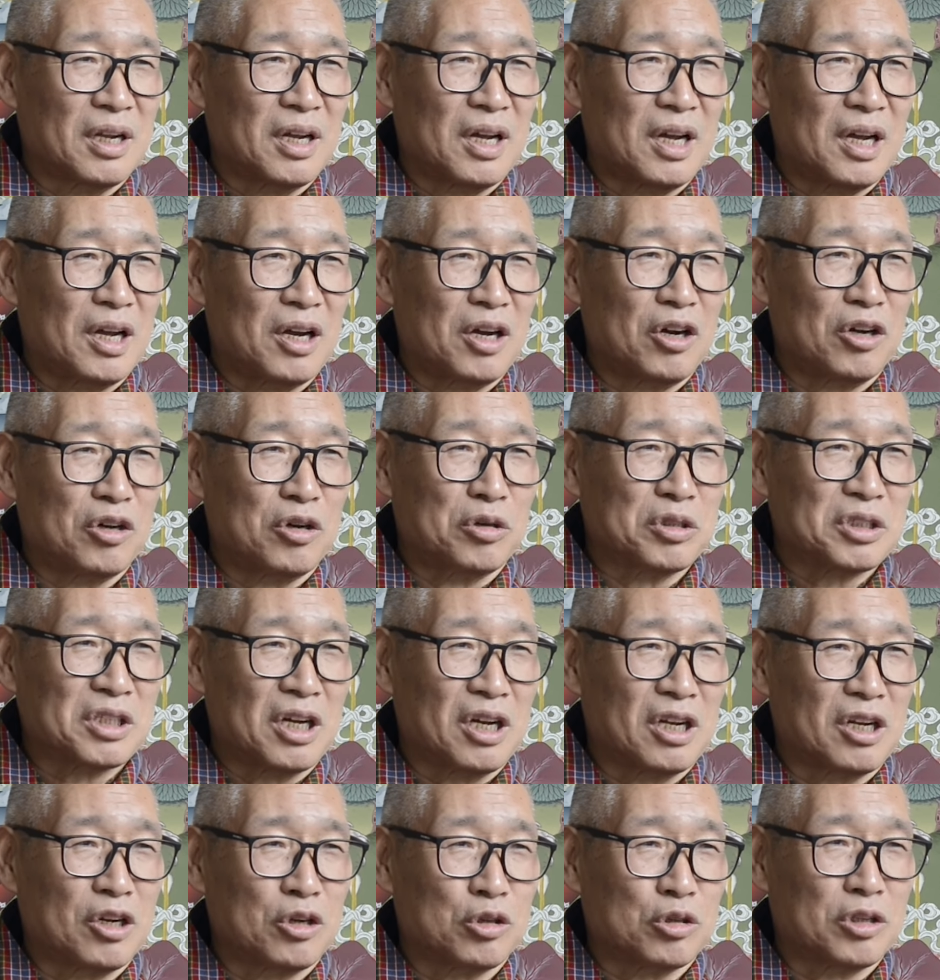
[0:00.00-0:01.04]
I was
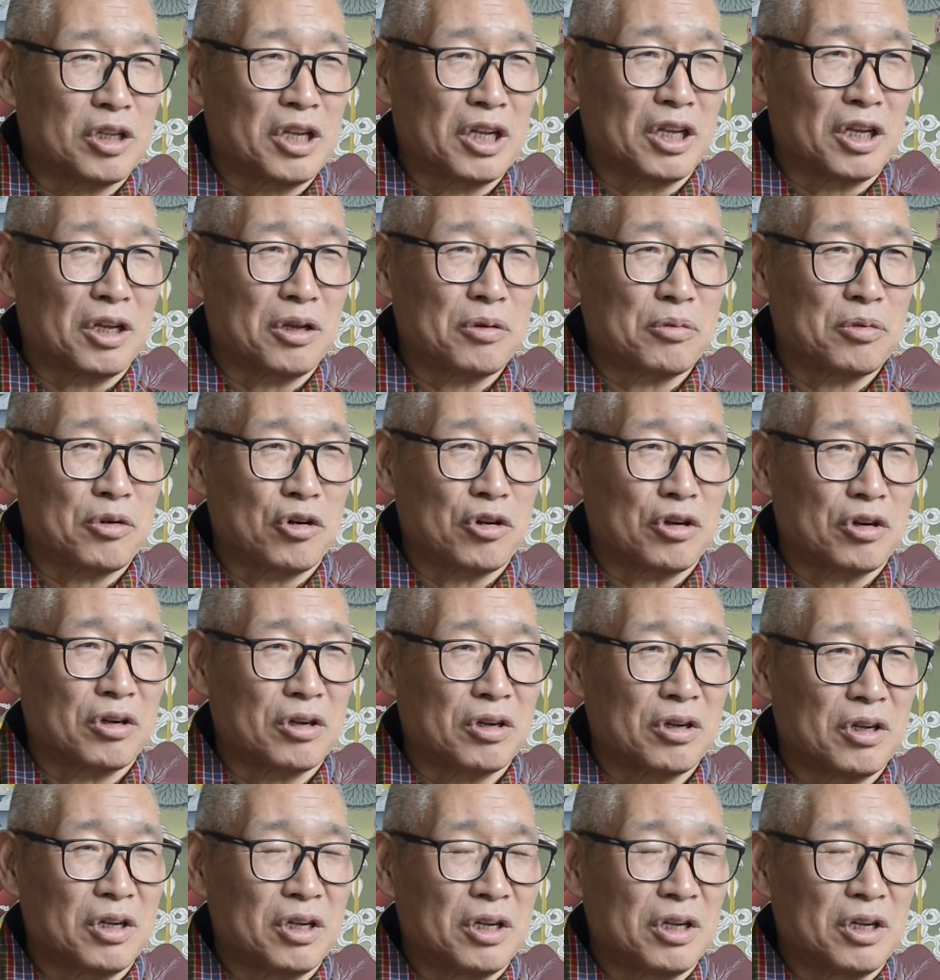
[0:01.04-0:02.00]
allowed thinking for